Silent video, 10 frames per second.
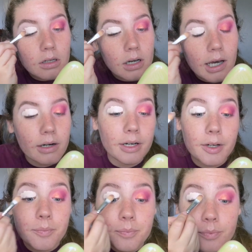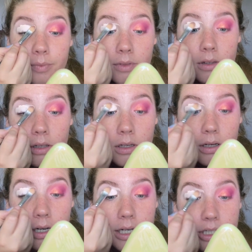I don't know.
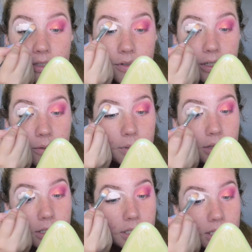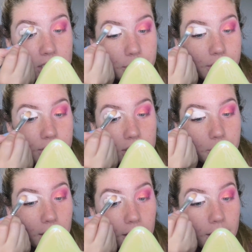I just feel like with the Conspiracy
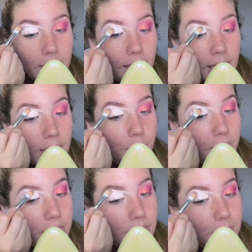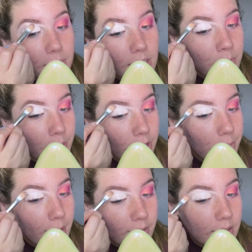palette and with the Mini Breaker
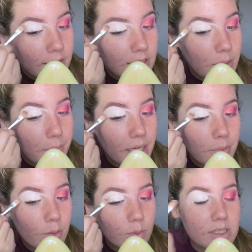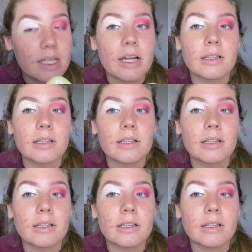palette, like the pigment was there.